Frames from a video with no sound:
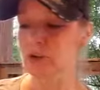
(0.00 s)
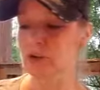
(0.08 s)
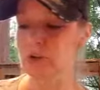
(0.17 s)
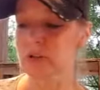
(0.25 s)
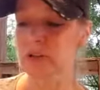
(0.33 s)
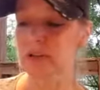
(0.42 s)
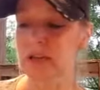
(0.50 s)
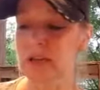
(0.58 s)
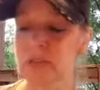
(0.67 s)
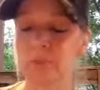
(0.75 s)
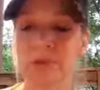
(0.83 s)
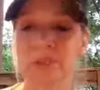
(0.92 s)
during the
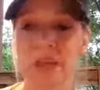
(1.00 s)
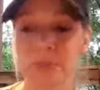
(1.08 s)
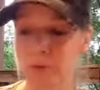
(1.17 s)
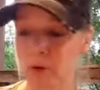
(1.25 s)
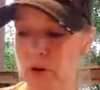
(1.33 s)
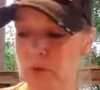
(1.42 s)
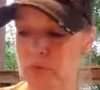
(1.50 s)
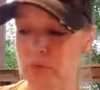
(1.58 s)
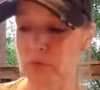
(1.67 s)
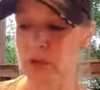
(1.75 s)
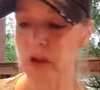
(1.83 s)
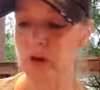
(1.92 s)
day, but taper off
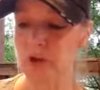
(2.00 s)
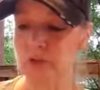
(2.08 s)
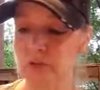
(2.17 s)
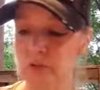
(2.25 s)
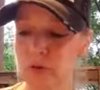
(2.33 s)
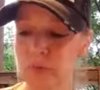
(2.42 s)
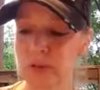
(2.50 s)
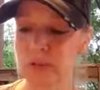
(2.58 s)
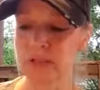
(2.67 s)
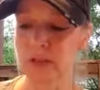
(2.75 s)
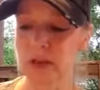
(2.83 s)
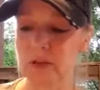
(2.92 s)
3 hours before
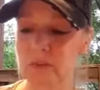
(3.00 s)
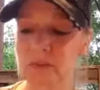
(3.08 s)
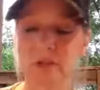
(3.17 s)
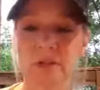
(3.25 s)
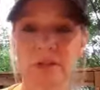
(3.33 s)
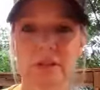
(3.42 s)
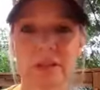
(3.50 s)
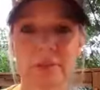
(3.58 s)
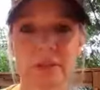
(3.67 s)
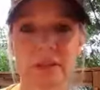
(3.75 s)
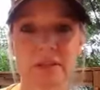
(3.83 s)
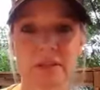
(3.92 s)
bedtime to
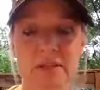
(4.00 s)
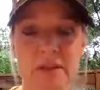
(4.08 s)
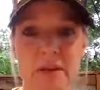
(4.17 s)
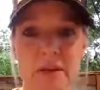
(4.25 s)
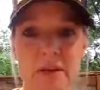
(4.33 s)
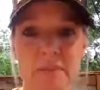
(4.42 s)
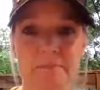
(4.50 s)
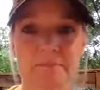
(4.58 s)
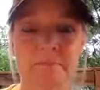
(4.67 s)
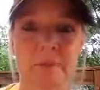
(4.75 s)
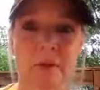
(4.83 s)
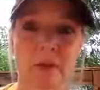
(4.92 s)
limit
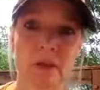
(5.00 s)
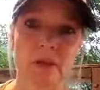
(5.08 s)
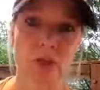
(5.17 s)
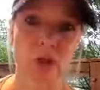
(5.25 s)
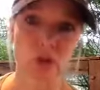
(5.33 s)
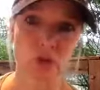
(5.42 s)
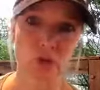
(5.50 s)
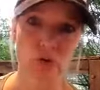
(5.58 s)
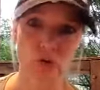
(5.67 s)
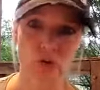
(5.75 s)
nocturnal